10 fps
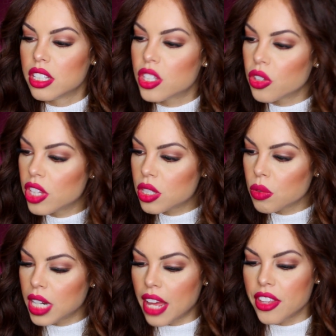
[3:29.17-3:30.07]
So this
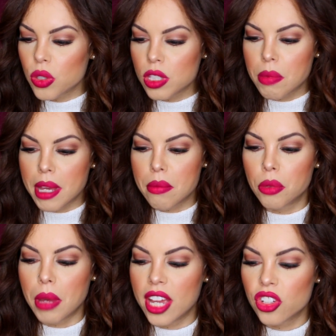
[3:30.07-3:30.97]
one, yeah, this one's
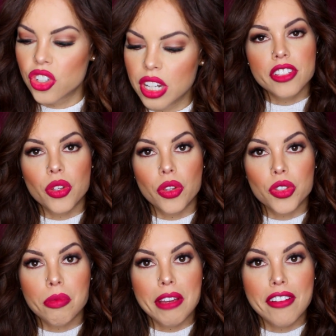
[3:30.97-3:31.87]
Bamboo Beige. So
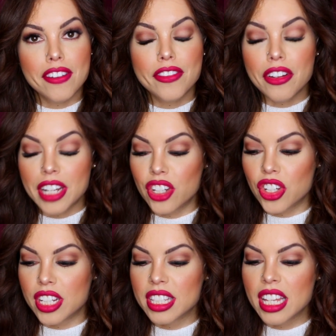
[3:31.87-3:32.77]
those are my favorite
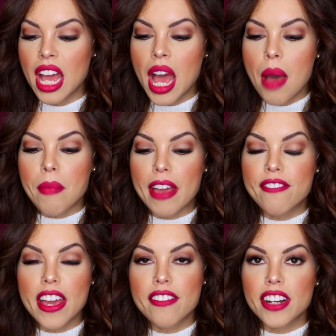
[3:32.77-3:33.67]
foundations.
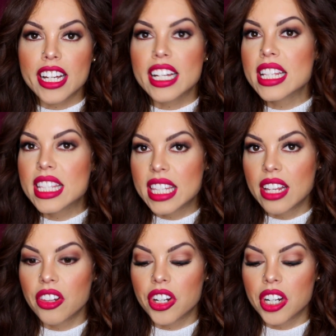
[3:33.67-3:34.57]
My favorite
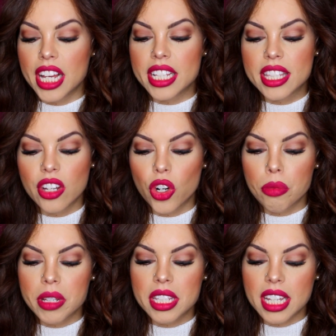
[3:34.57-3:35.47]
concealer is the
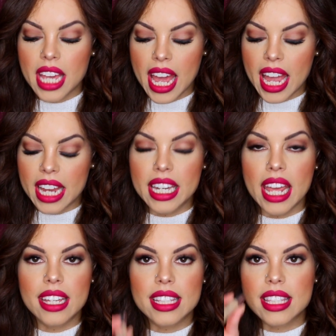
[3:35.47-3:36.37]
Urban Decay
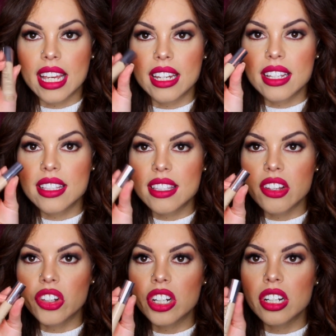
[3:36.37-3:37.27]
Naked Skin
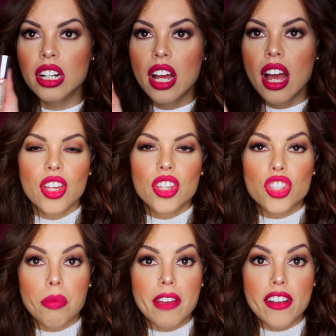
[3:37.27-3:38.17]
Concealer.
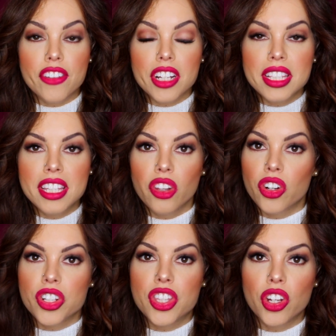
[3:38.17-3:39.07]
So my favorite
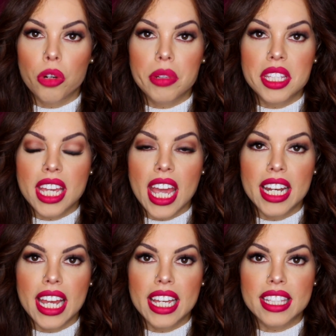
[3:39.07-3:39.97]
concealer is the Urban
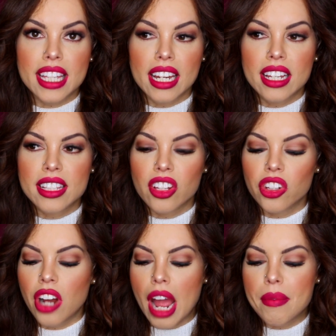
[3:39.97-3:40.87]
Decay Naked Skin
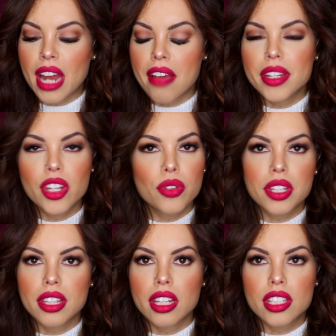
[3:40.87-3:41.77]
Concealer. I mean, I've been
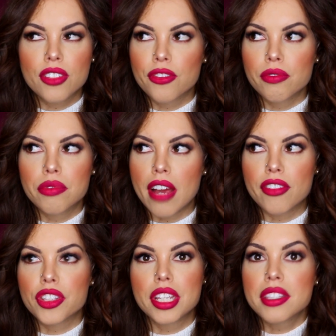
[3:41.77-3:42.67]
using this
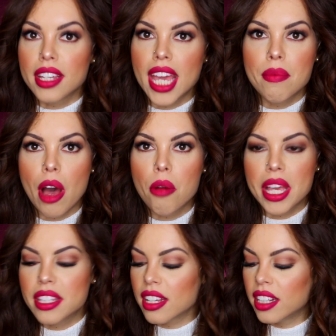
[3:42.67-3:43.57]
ever since it came out,
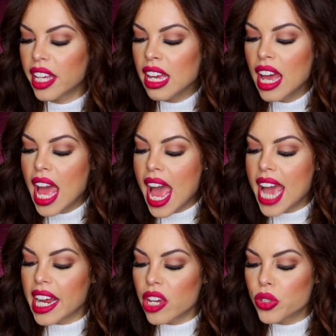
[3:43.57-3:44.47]
basically.
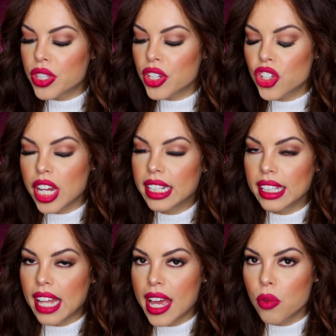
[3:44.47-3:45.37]
And I use the shade
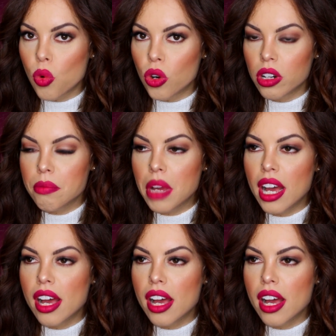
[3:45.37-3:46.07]
Light Warm.